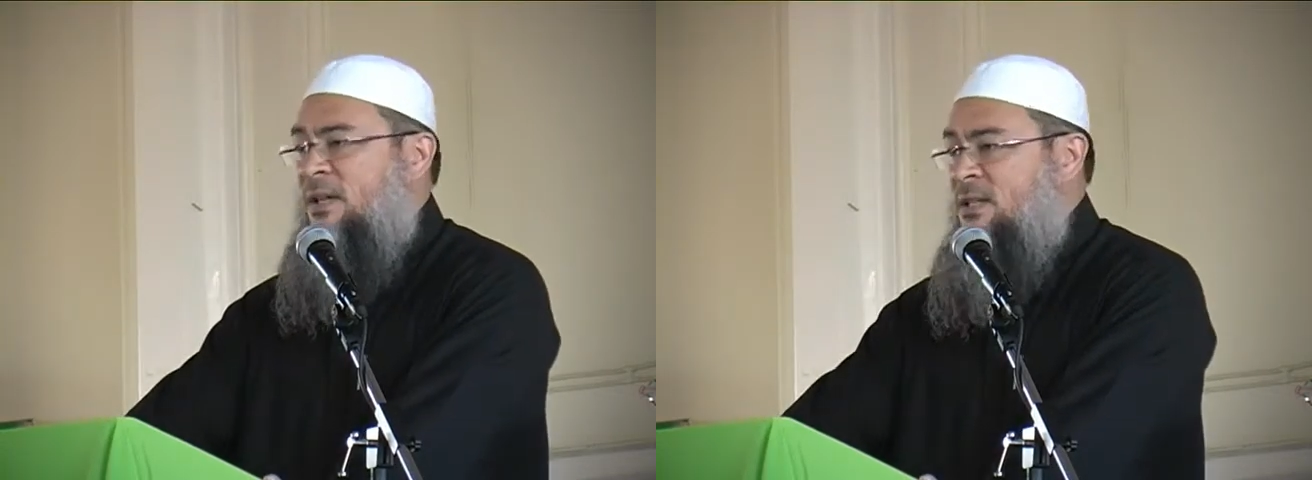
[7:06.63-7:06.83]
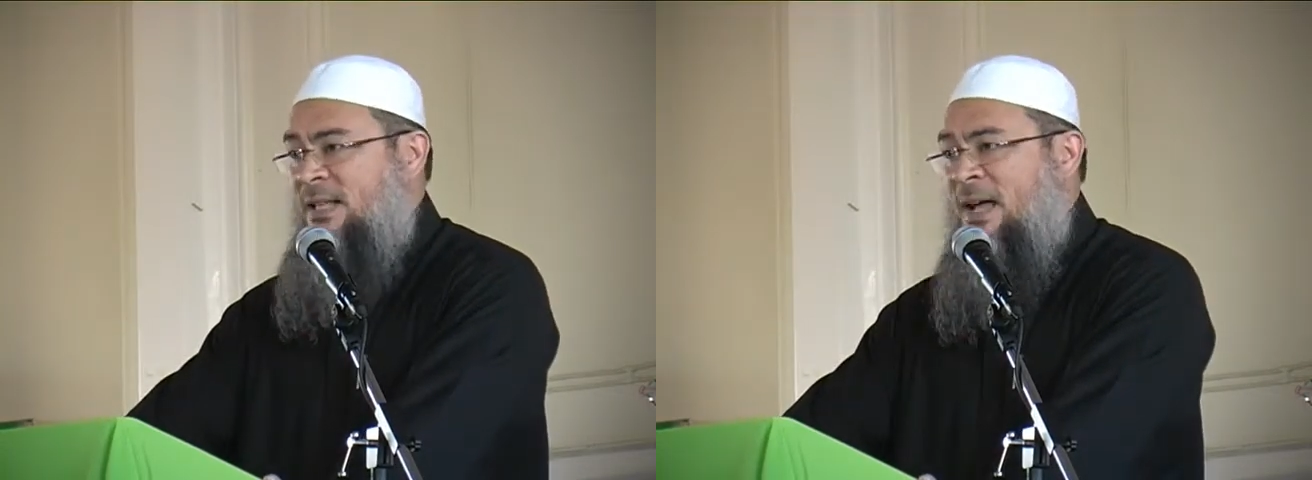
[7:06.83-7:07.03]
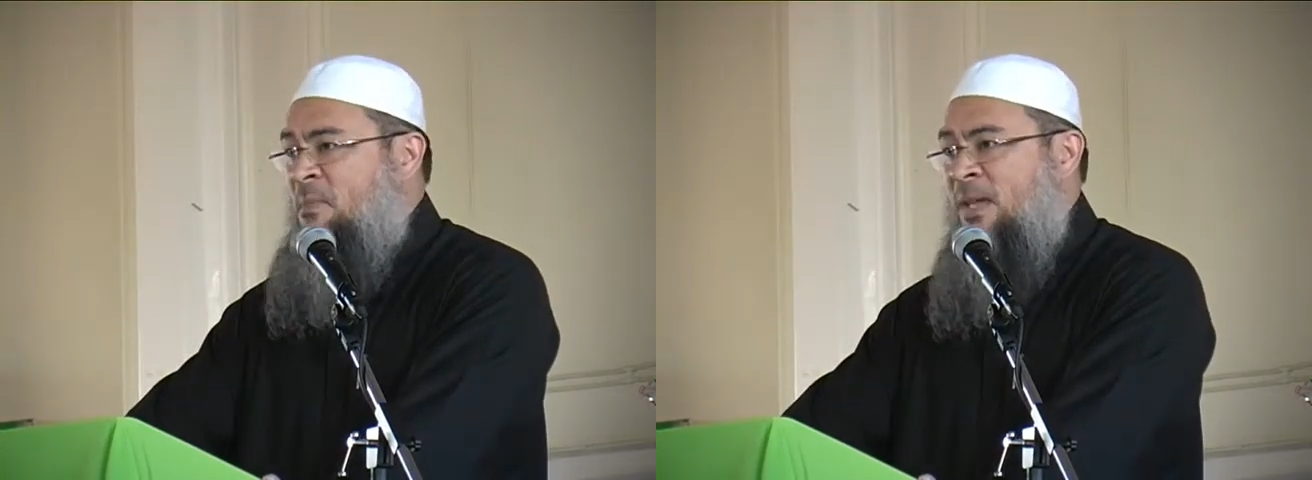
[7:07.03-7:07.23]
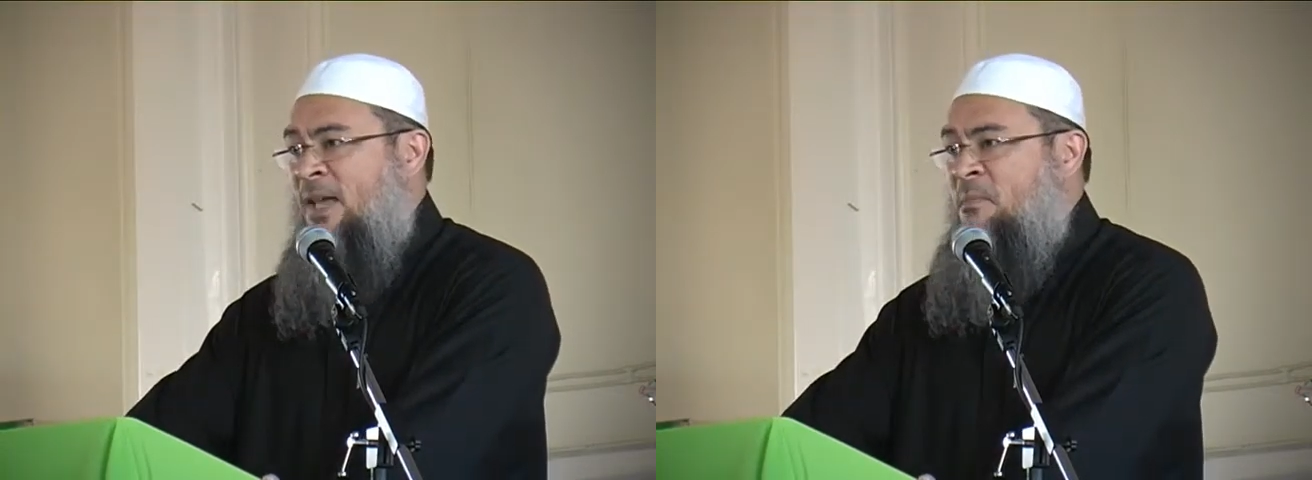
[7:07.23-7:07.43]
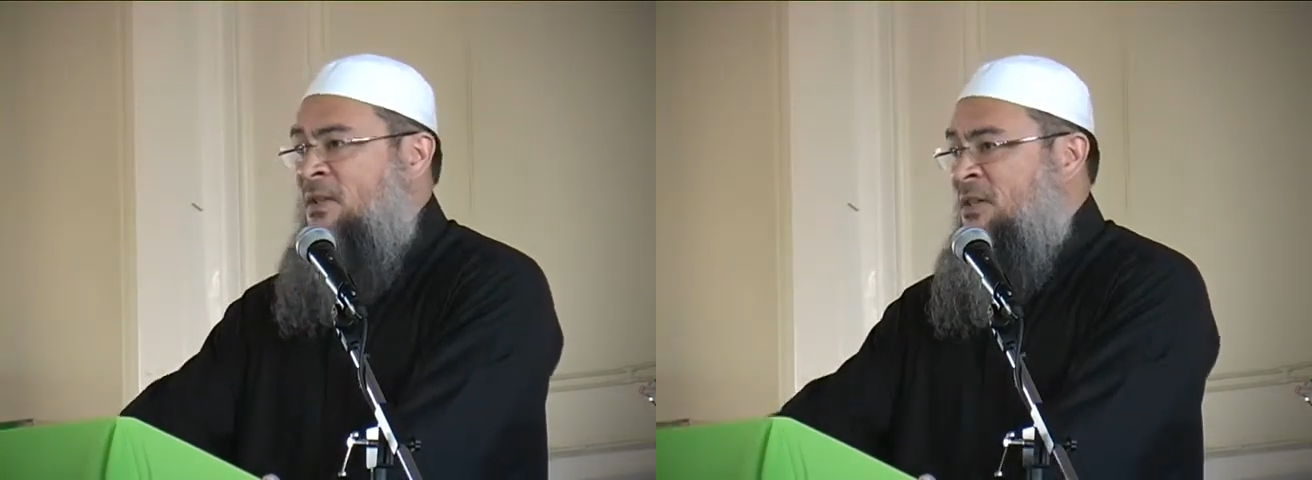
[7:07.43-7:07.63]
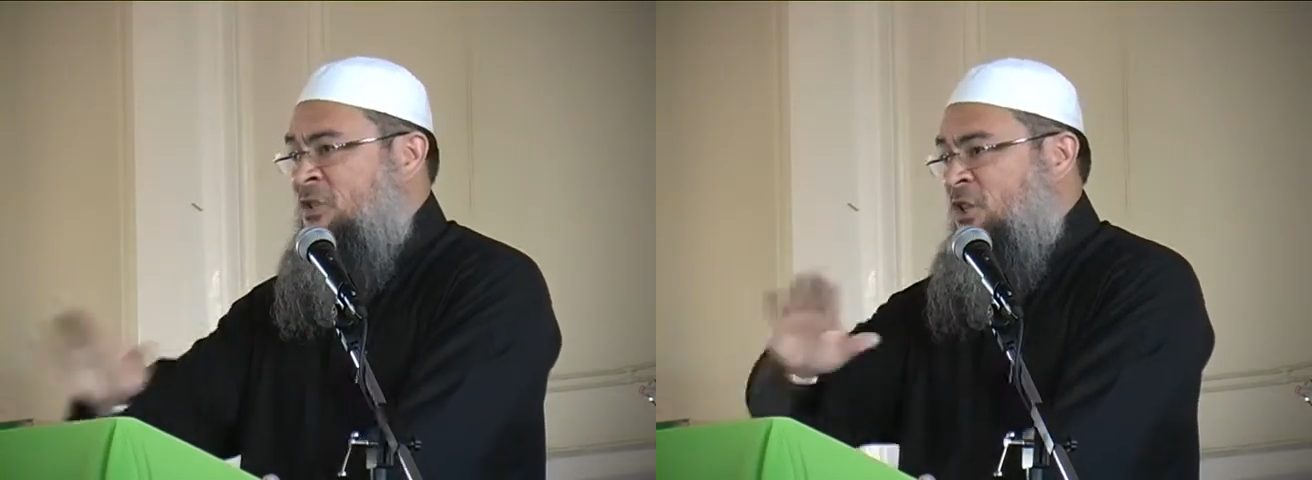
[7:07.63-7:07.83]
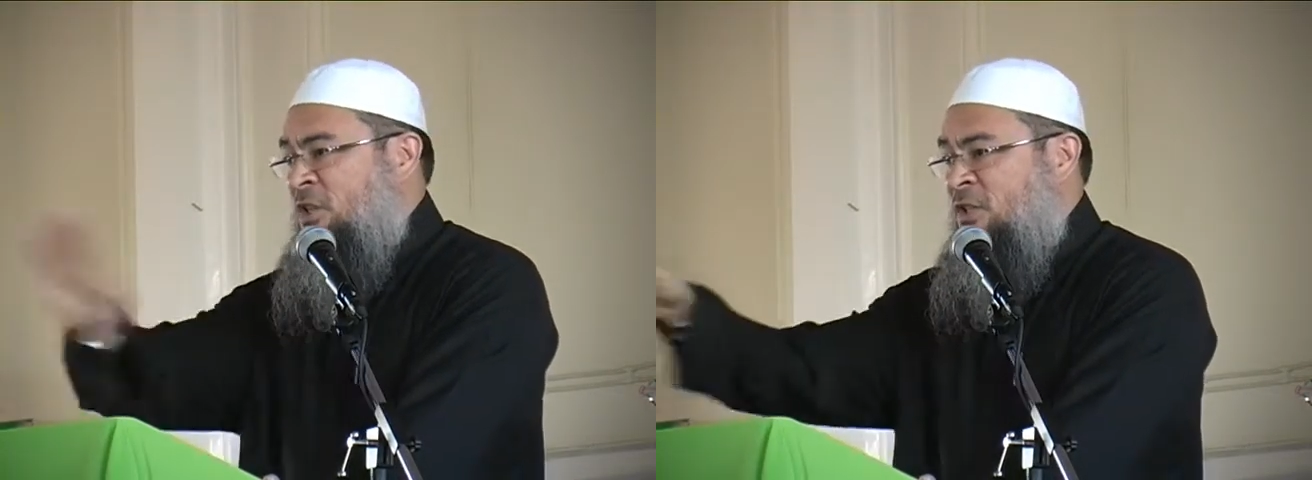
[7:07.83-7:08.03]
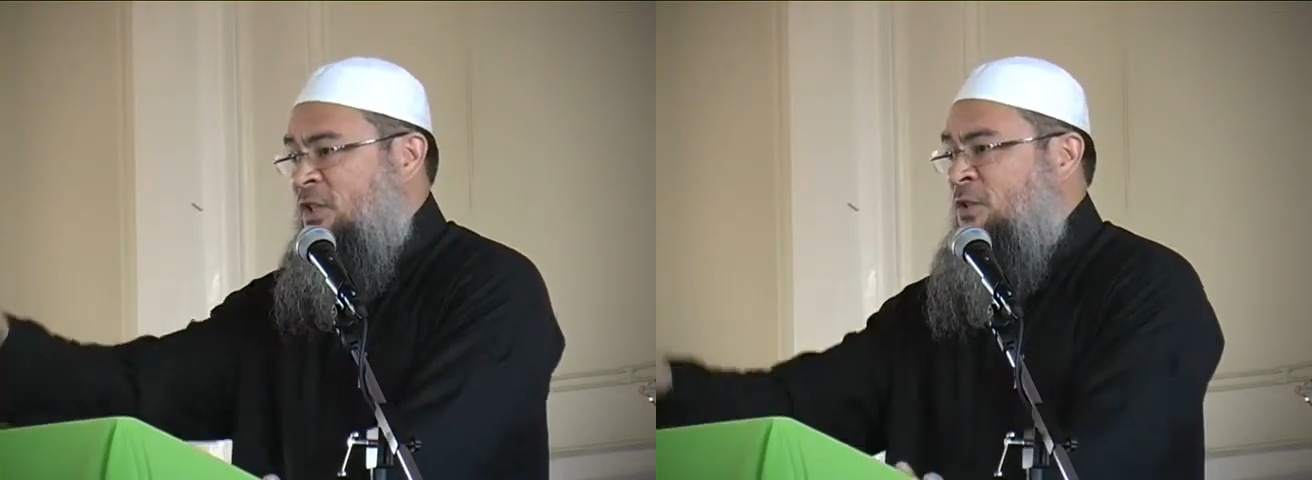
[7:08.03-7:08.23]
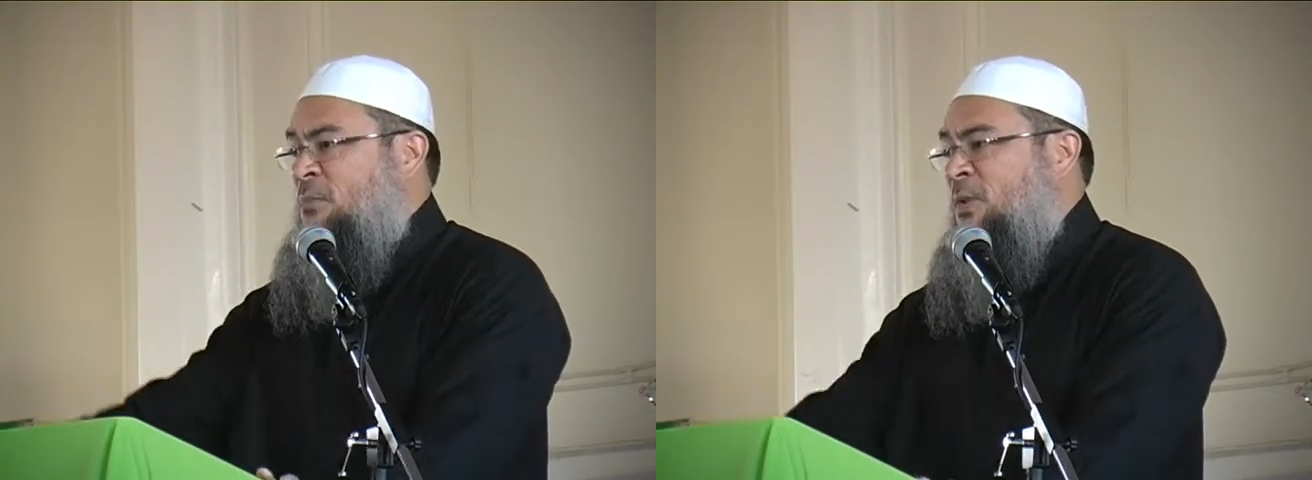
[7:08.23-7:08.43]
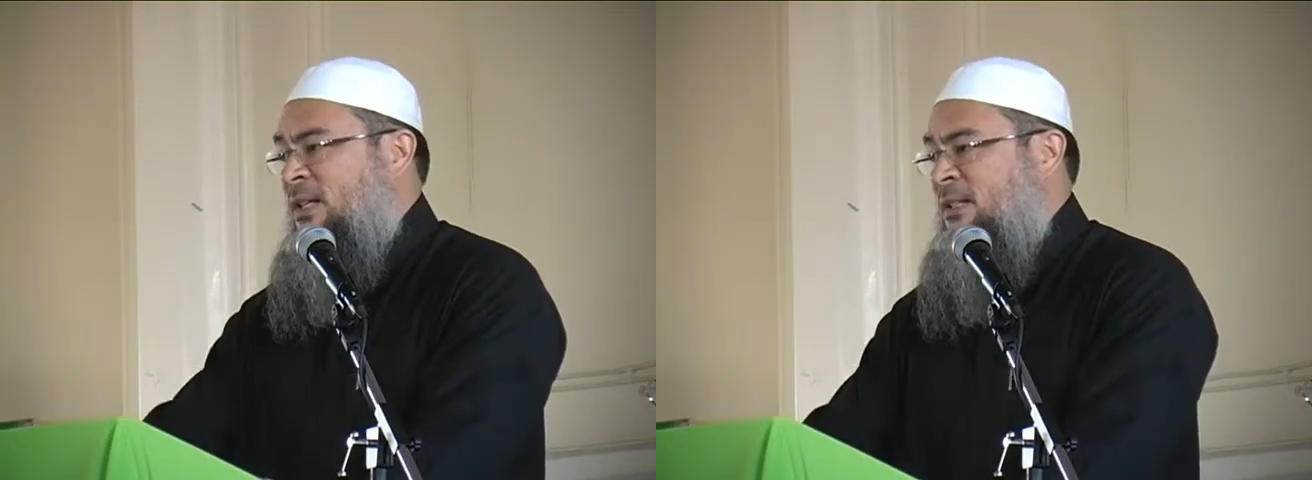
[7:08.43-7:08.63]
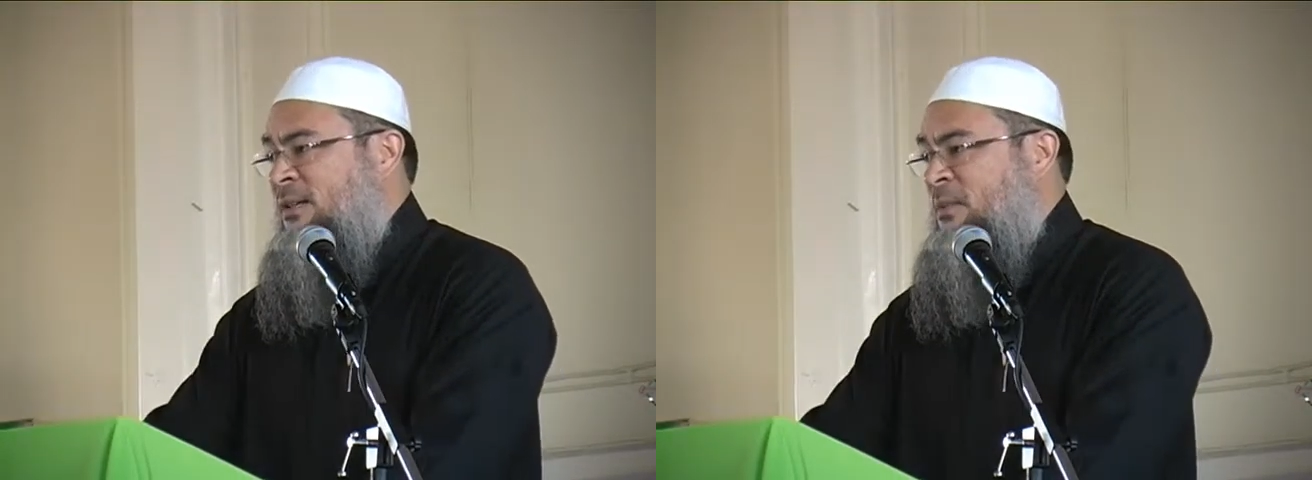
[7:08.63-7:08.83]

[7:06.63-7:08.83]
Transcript: Islam came, changed this completely.